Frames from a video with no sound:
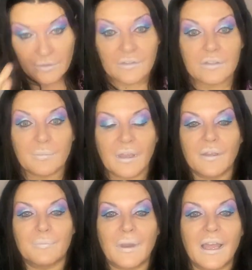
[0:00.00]
just a bit
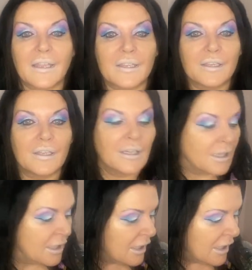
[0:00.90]
of black,
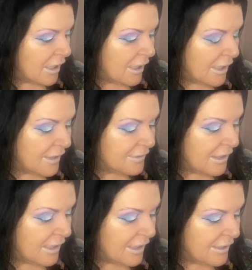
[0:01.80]
and
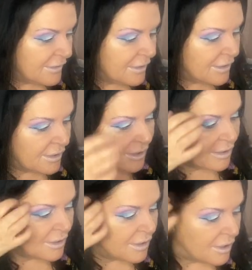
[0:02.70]
then
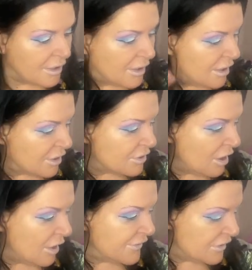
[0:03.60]

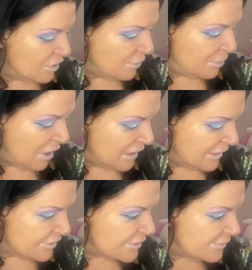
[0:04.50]
I think you could put
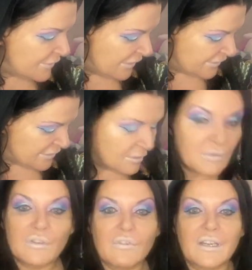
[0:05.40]
eyelashes with this and it
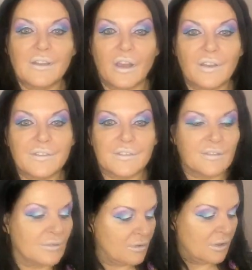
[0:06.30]
would look really nice,
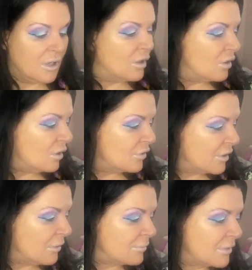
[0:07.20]

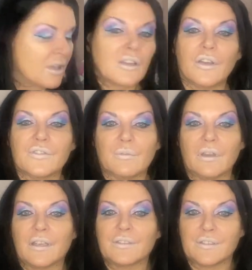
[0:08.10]
although I can't do
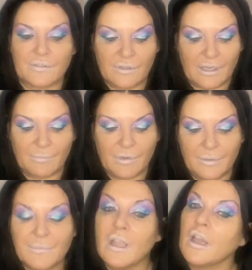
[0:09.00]
eyelashes on camera.
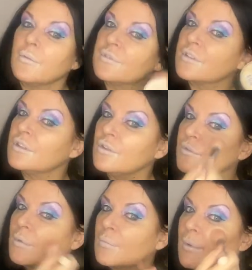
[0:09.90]
I'm just going to use
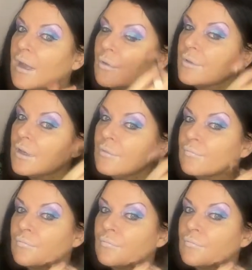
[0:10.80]
a bit of powder